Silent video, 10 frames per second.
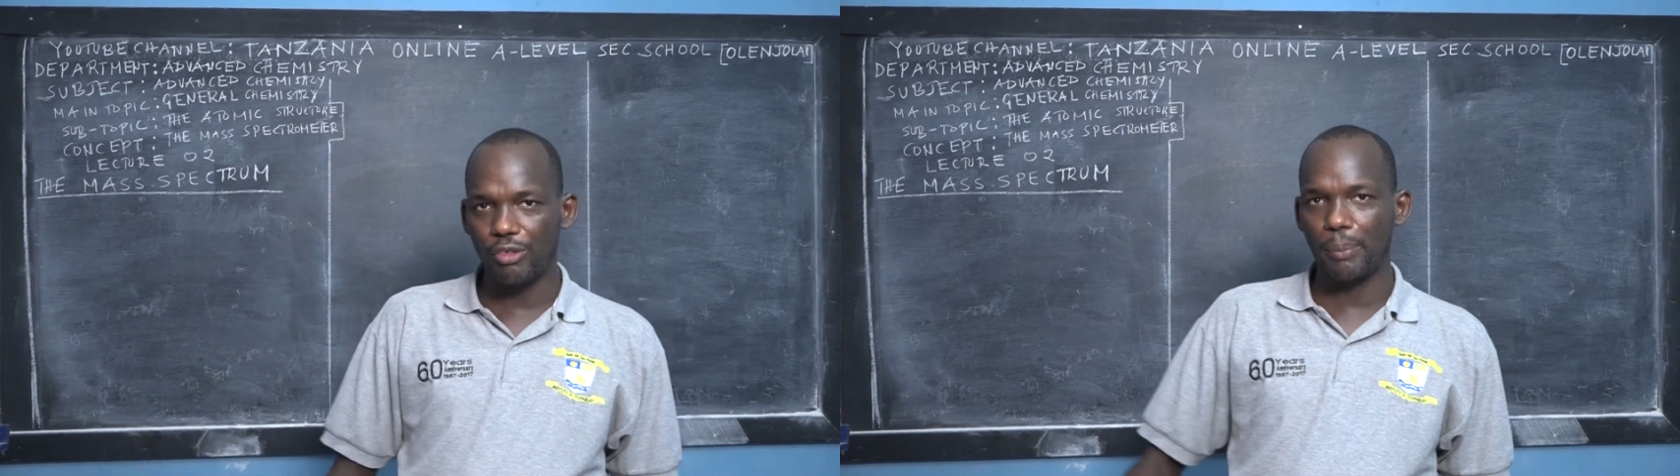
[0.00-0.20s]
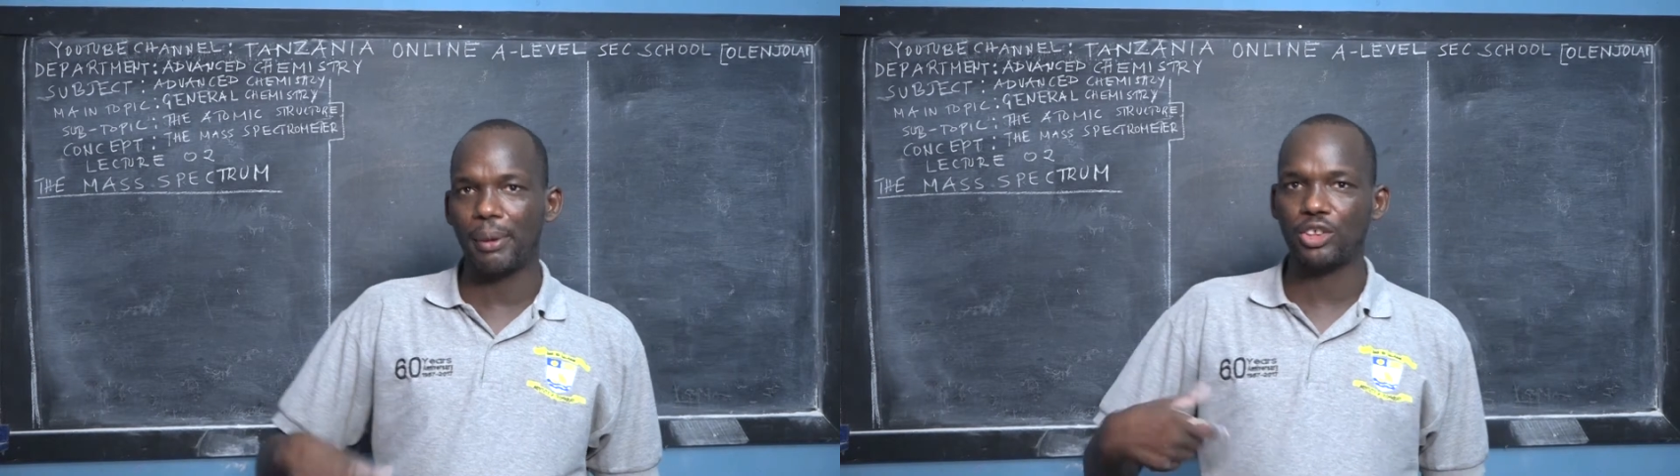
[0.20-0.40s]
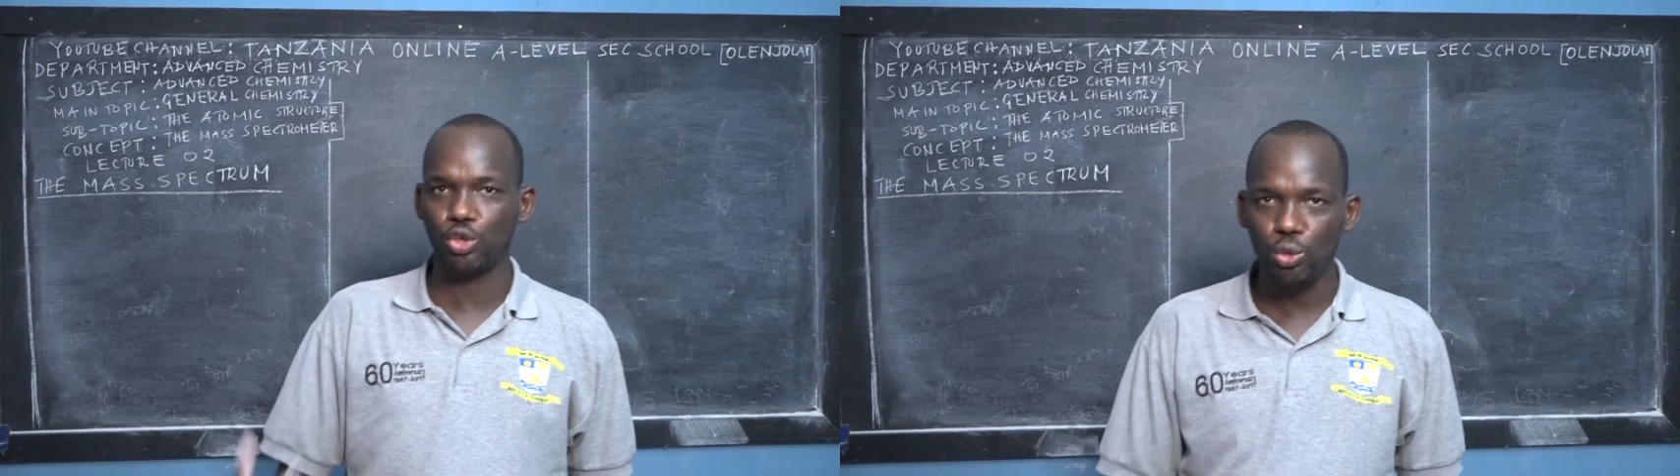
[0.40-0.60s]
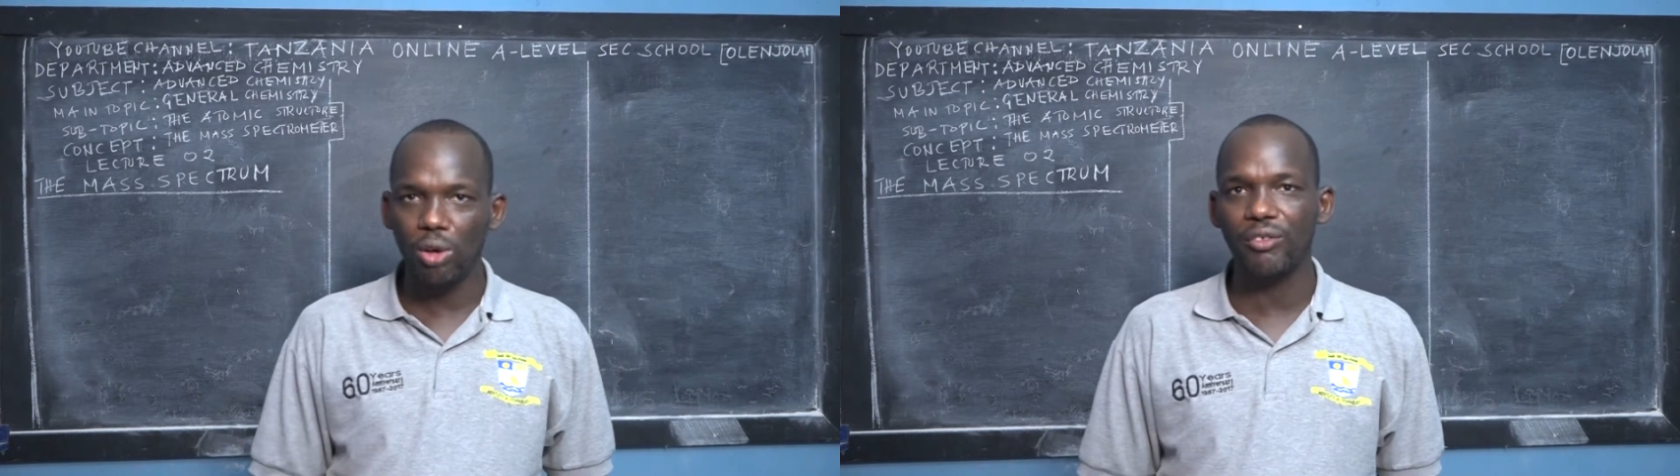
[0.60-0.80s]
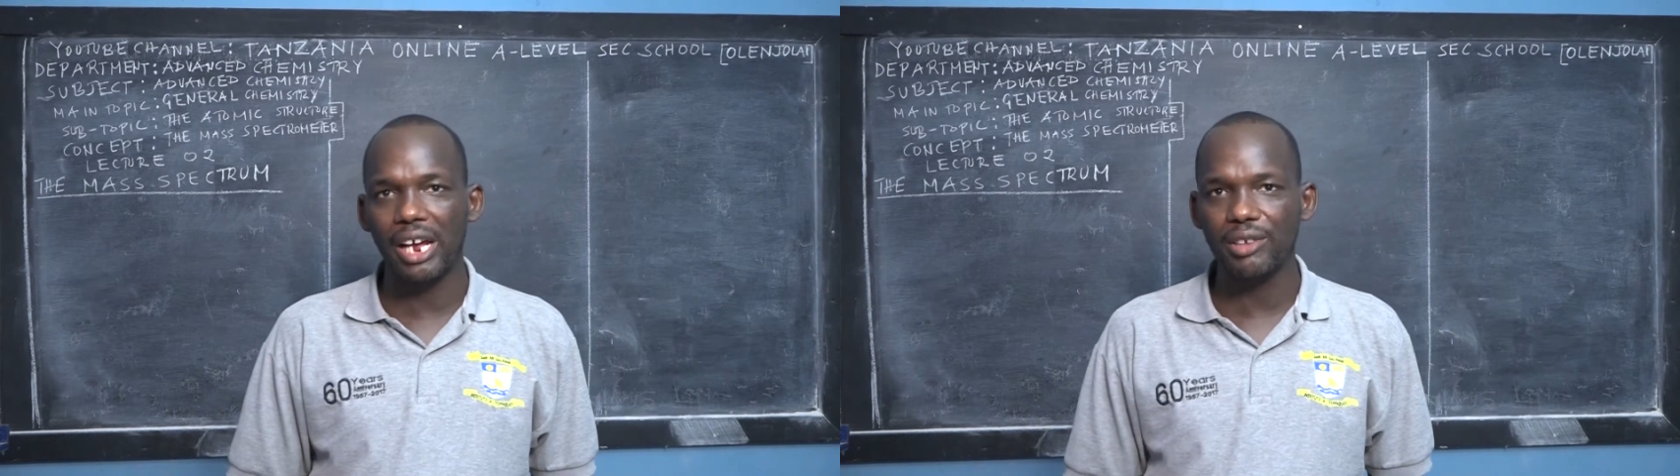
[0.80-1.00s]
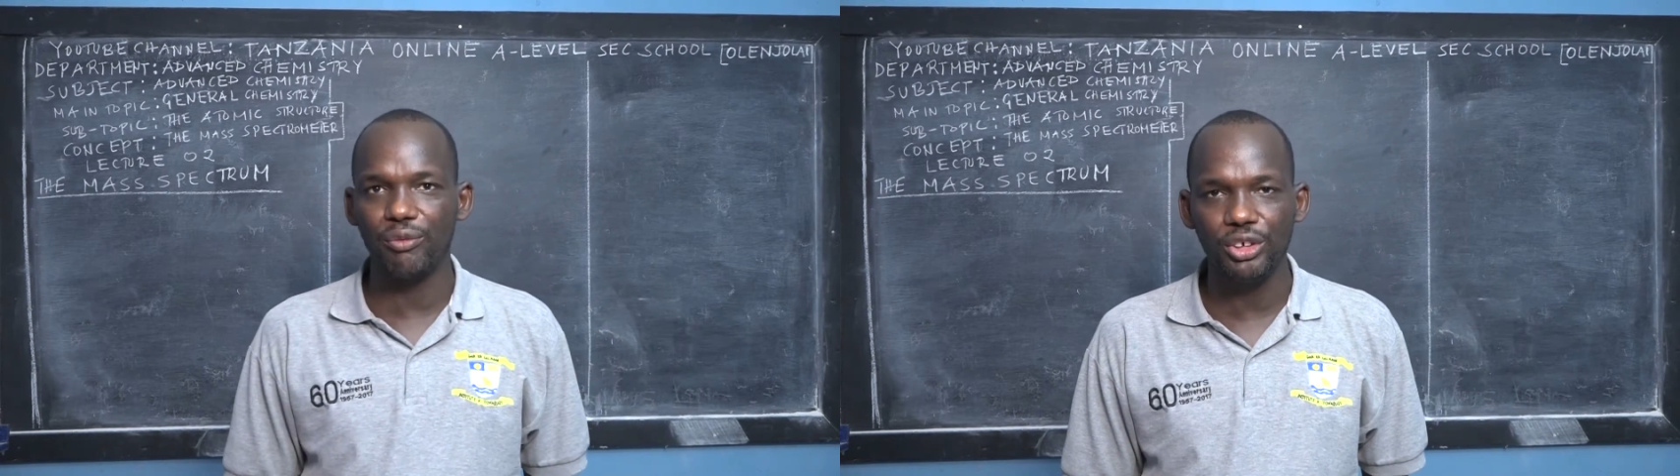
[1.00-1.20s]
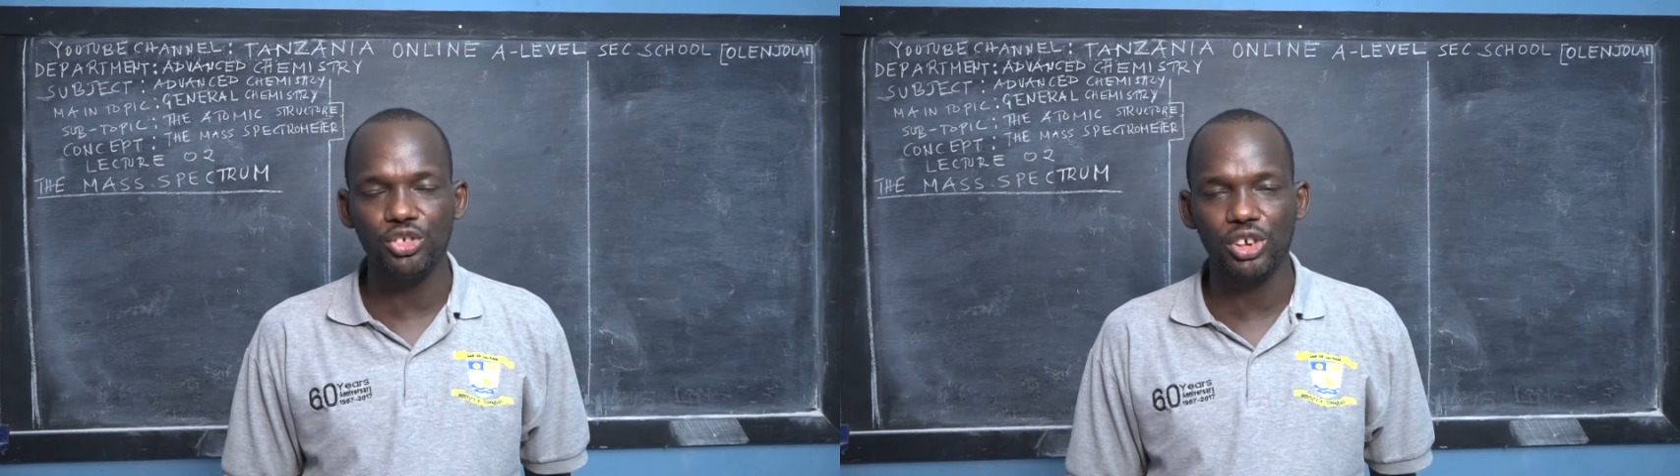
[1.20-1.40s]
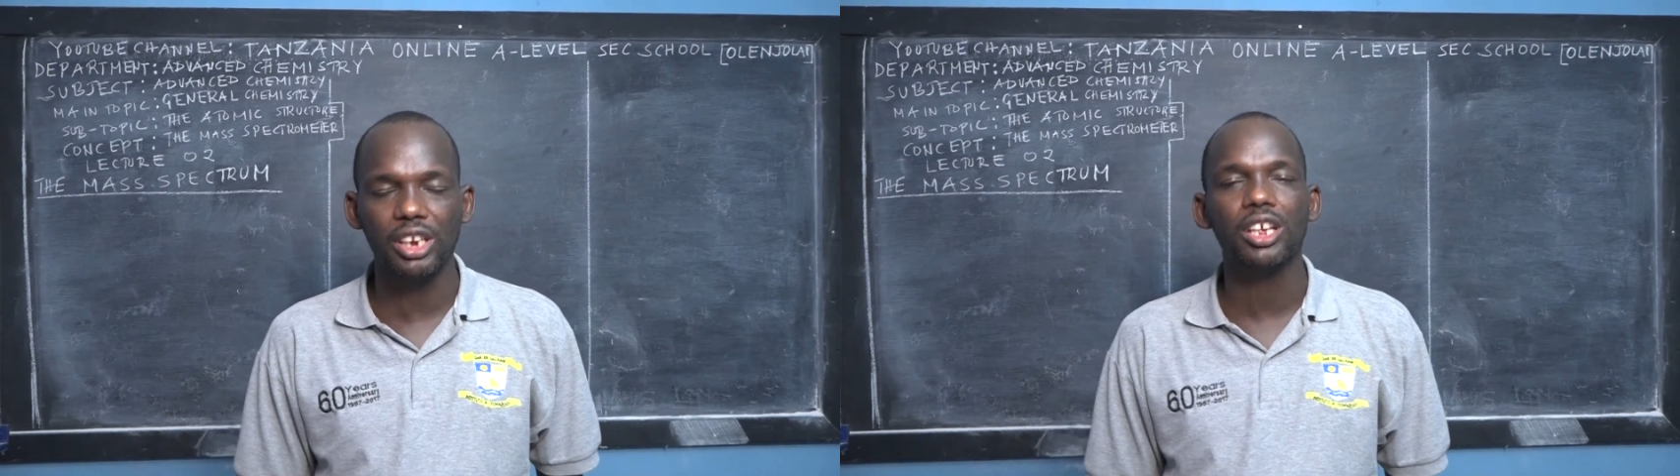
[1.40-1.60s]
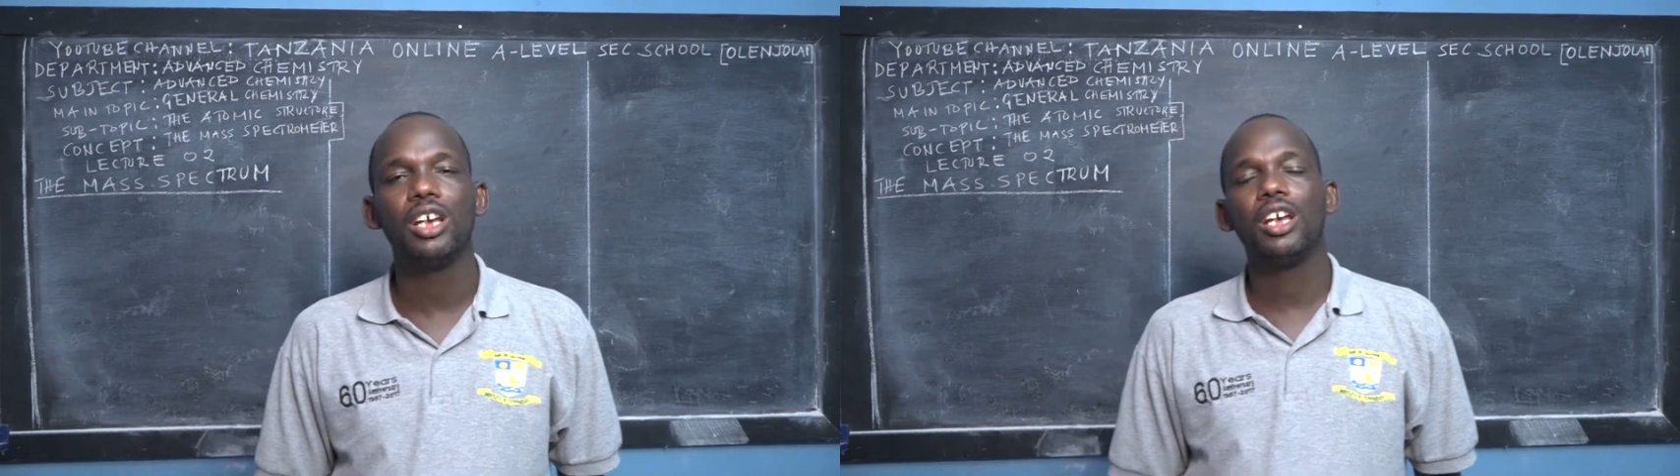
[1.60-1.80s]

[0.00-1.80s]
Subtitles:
pursuit of that vision